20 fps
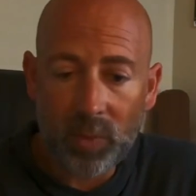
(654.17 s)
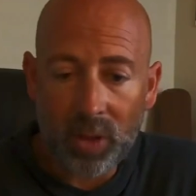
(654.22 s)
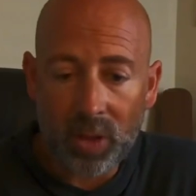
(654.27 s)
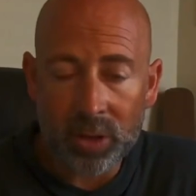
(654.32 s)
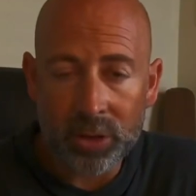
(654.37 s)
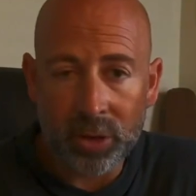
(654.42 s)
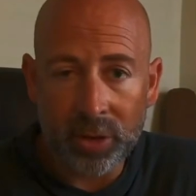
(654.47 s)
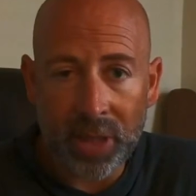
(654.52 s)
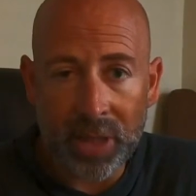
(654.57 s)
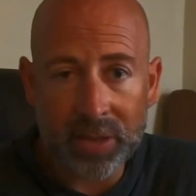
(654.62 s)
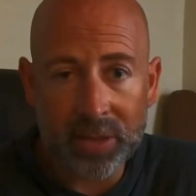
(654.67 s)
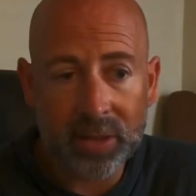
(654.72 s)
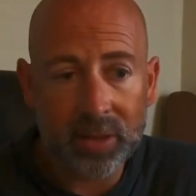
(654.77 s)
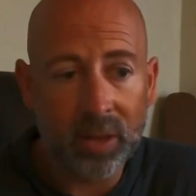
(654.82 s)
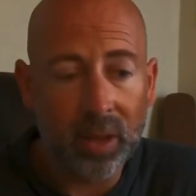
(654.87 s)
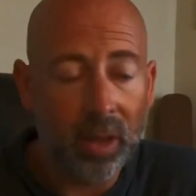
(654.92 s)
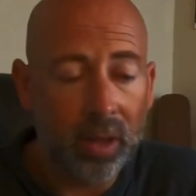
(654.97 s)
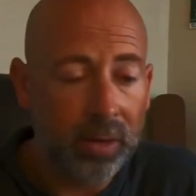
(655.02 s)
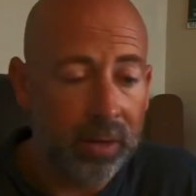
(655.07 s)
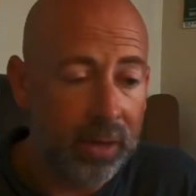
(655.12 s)
So
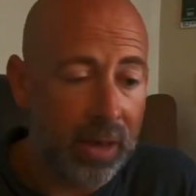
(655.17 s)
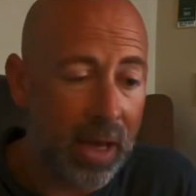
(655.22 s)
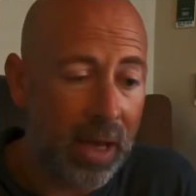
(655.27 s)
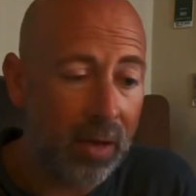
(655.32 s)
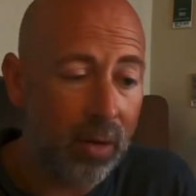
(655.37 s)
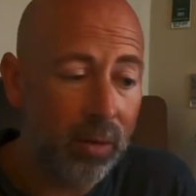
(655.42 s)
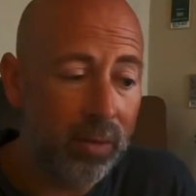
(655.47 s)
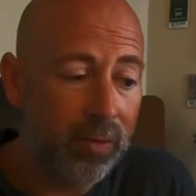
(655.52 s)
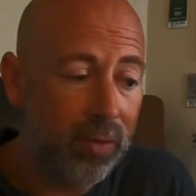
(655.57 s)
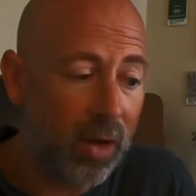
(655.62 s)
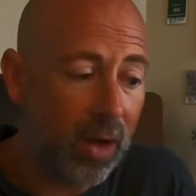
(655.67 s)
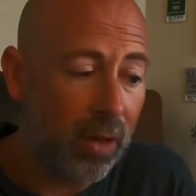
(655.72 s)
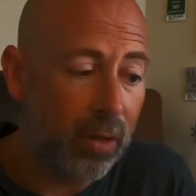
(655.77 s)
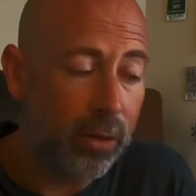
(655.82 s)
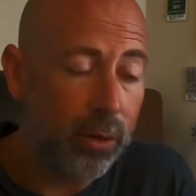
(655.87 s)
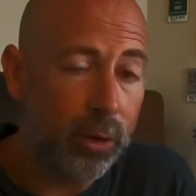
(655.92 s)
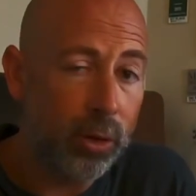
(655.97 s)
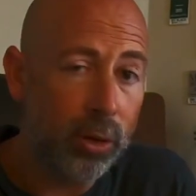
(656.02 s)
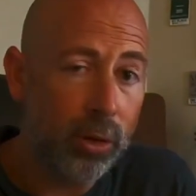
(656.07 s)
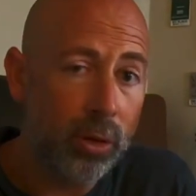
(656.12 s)
now we've gone
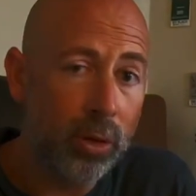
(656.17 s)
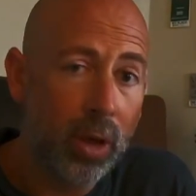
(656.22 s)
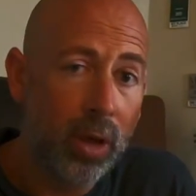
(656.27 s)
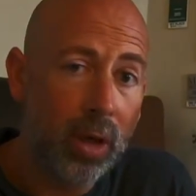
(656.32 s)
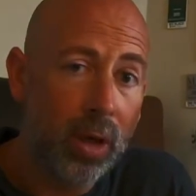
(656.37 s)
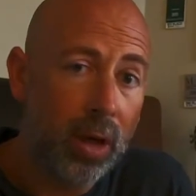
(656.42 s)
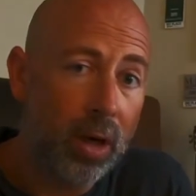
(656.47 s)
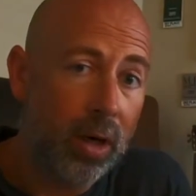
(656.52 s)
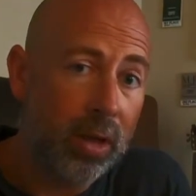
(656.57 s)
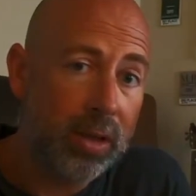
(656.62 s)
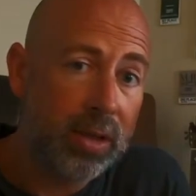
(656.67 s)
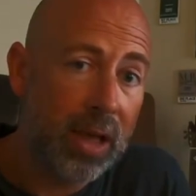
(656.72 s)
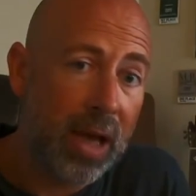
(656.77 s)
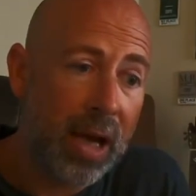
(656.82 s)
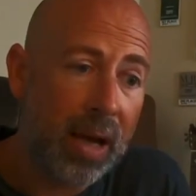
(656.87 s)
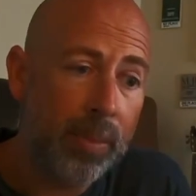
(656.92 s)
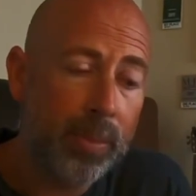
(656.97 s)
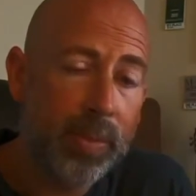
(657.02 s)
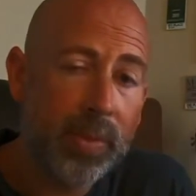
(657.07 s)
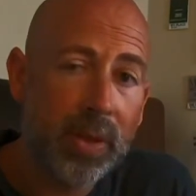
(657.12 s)
through our
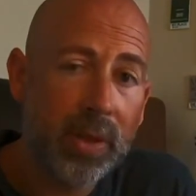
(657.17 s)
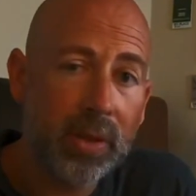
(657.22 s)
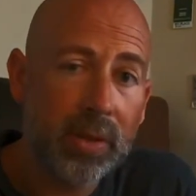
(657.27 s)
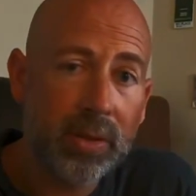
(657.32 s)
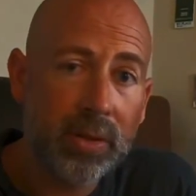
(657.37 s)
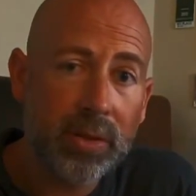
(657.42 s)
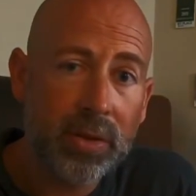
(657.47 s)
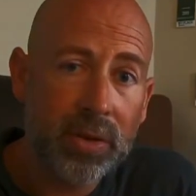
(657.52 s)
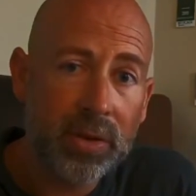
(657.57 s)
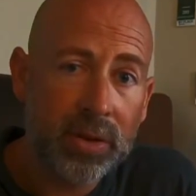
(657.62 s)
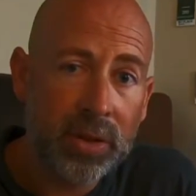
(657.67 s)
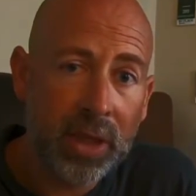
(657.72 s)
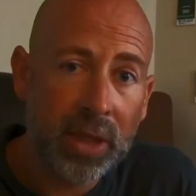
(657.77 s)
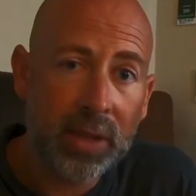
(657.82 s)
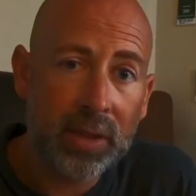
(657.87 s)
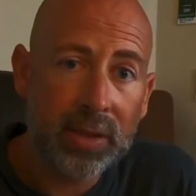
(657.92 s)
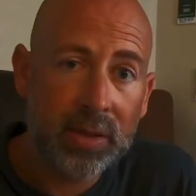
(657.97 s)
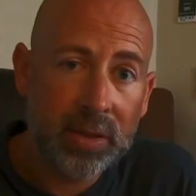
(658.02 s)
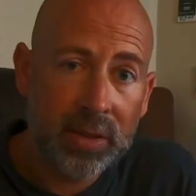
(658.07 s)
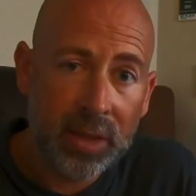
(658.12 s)
top
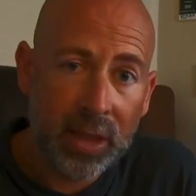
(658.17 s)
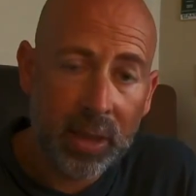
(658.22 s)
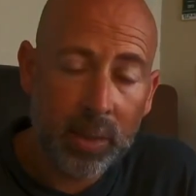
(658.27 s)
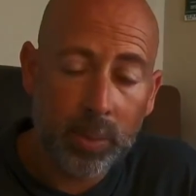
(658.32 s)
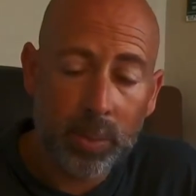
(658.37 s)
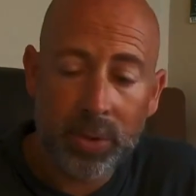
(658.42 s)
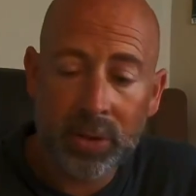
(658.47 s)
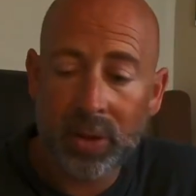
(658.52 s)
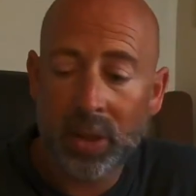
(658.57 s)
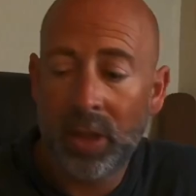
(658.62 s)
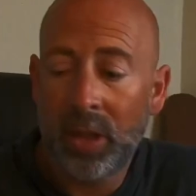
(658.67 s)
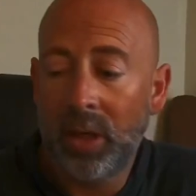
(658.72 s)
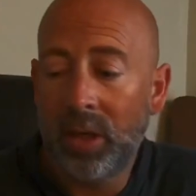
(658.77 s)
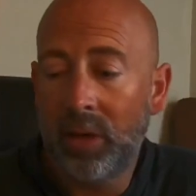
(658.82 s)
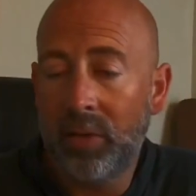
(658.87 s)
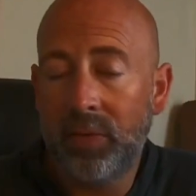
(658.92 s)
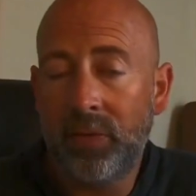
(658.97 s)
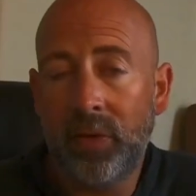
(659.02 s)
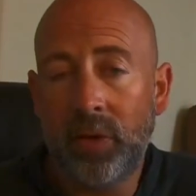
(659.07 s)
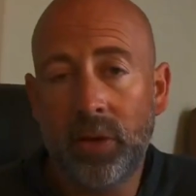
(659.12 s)
6 tips
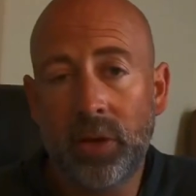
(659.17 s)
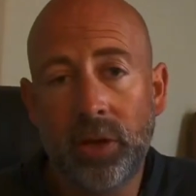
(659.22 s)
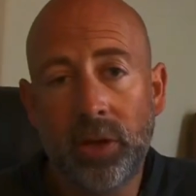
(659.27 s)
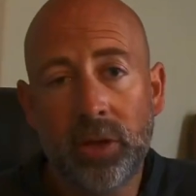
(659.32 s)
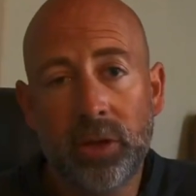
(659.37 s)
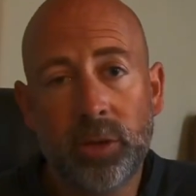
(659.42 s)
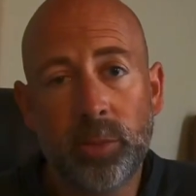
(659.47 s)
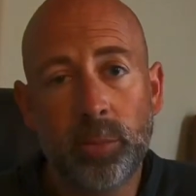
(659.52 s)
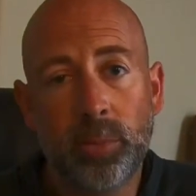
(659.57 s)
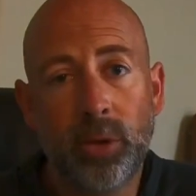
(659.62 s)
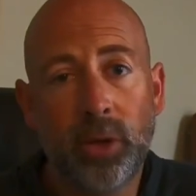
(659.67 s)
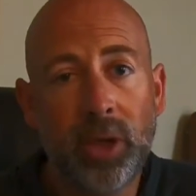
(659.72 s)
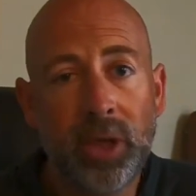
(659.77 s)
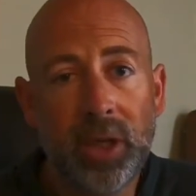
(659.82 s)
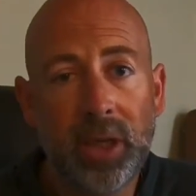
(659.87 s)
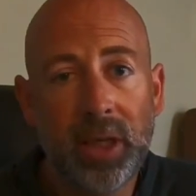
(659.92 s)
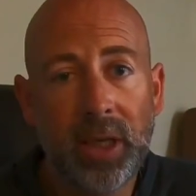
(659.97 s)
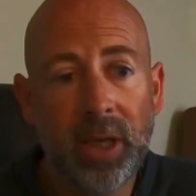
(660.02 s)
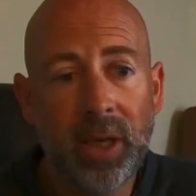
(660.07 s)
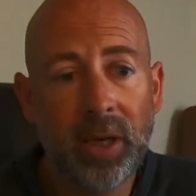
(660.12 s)
for your spring
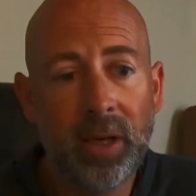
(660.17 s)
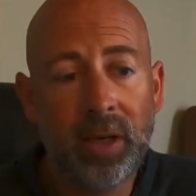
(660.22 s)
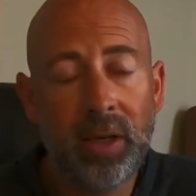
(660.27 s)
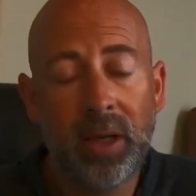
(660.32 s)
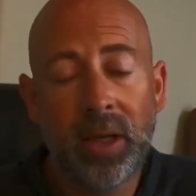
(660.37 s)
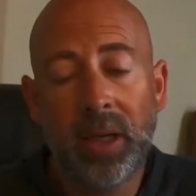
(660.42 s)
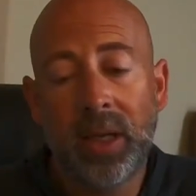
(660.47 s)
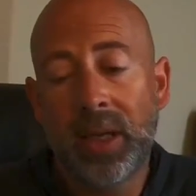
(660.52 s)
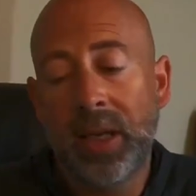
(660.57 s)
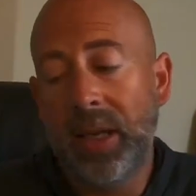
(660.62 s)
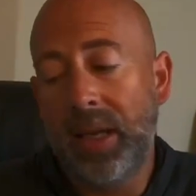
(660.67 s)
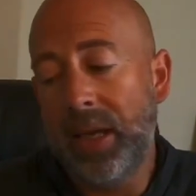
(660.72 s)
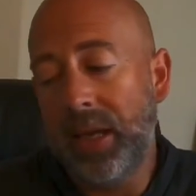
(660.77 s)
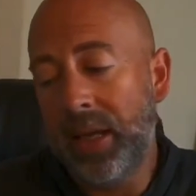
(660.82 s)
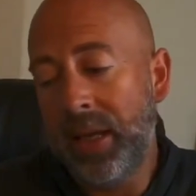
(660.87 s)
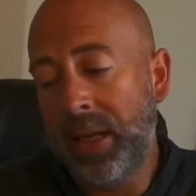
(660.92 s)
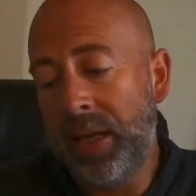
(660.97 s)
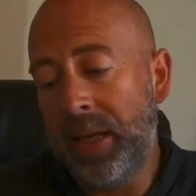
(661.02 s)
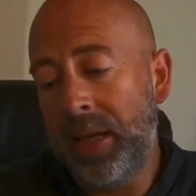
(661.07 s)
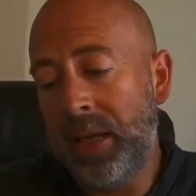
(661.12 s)
care,
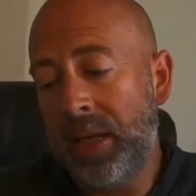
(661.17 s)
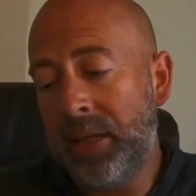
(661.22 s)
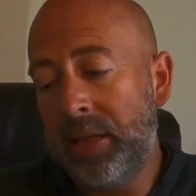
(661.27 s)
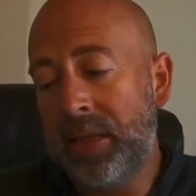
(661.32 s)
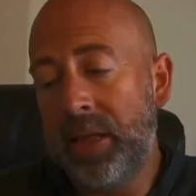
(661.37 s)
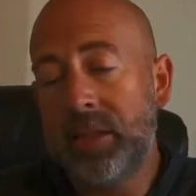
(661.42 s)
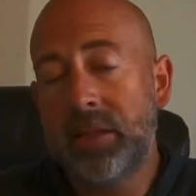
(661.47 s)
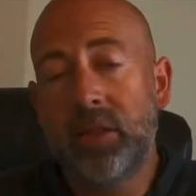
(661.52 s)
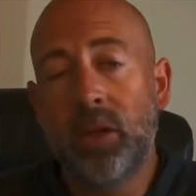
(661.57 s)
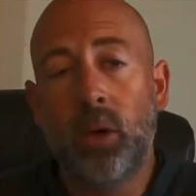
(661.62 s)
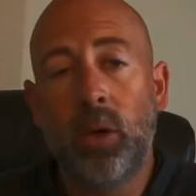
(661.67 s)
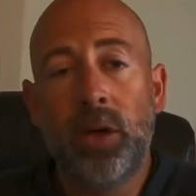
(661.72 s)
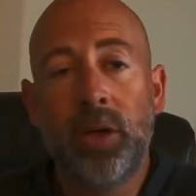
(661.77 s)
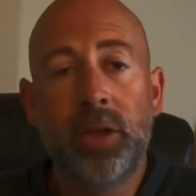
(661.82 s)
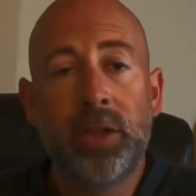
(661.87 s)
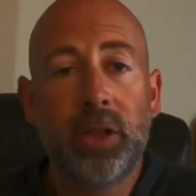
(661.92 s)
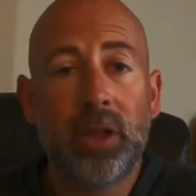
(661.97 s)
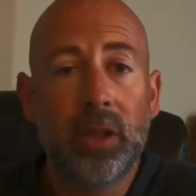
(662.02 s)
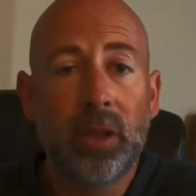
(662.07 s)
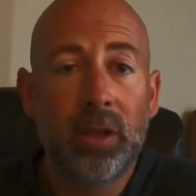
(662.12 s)
and let's go
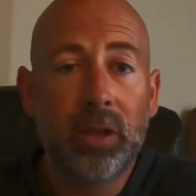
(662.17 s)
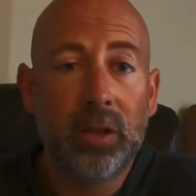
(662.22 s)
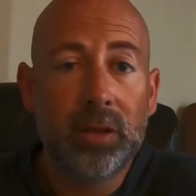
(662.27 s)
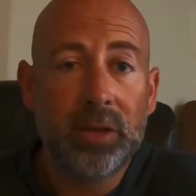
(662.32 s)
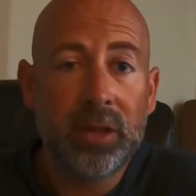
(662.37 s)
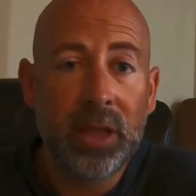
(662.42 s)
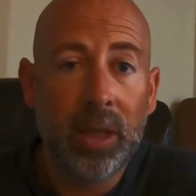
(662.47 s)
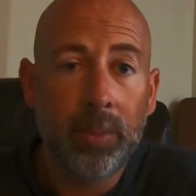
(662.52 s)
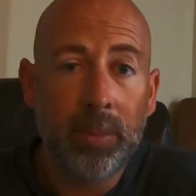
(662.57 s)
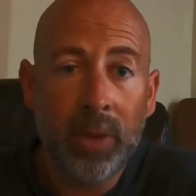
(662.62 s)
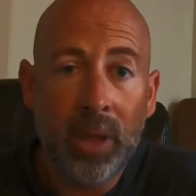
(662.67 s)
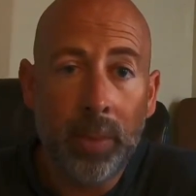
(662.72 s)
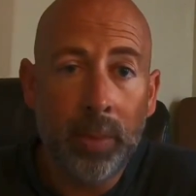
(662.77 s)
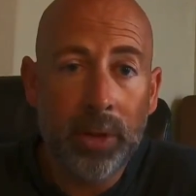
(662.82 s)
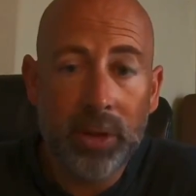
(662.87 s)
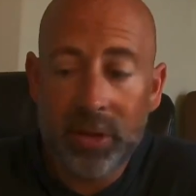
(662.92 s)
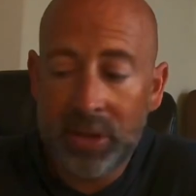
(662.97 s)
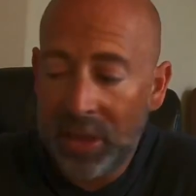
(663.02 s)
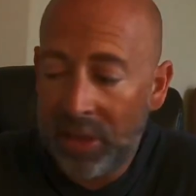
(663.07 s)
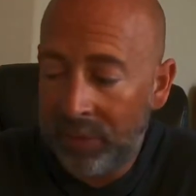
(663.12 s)
into tip number
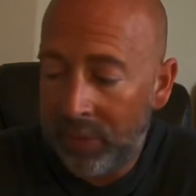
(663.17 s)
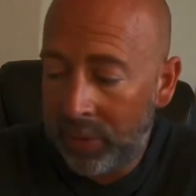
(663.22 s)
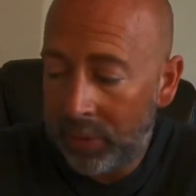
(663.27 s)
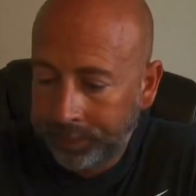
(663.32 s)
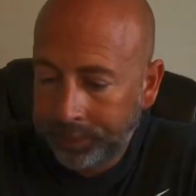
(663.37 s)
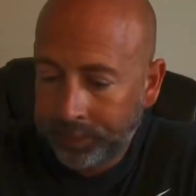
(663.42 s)
7.